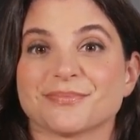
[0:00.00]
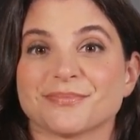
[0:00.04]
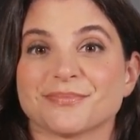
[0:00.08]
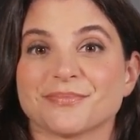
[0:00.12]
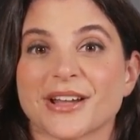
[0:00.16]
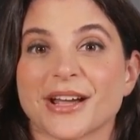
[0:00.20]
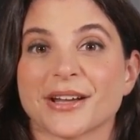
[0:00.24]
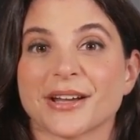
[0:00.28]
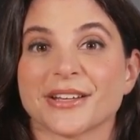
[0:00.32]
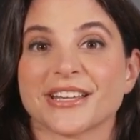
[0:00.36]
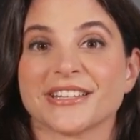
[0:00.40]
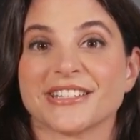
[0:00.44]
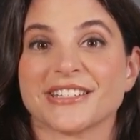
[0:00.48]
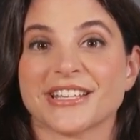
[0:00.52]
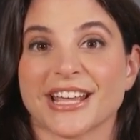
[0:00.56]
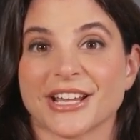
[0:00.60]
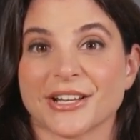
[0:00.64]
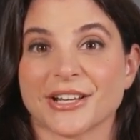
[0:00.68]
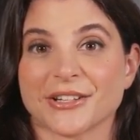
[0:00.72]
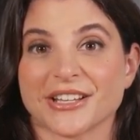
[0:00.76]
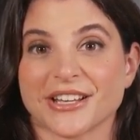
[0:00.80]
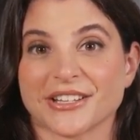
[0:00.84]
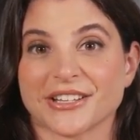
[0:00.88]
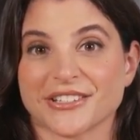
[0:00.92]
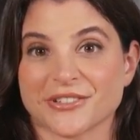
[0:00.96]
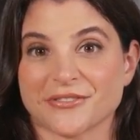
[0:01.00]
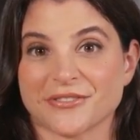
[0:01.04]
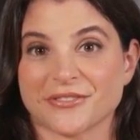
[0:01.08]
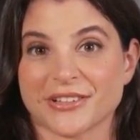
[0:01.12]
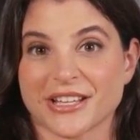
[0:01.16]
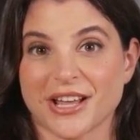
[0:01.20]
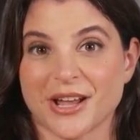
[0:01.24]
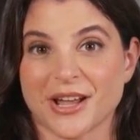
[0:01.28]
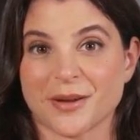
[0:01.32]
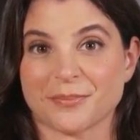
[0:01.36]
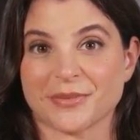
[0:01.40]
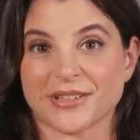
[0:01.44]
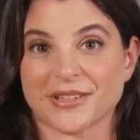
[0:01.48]
various areas of the
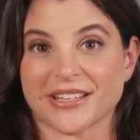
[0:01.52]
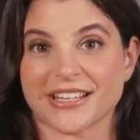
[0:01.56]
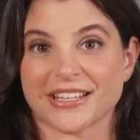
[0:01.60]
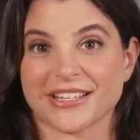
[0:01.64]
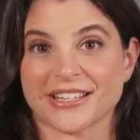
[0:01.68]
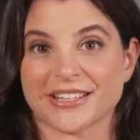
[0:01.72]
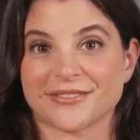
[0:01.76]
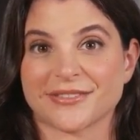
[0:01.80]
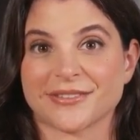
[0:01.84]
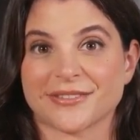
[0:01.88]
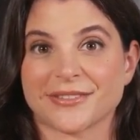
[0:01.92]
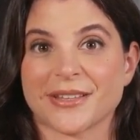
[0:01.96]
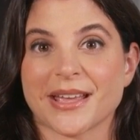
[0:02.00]
company,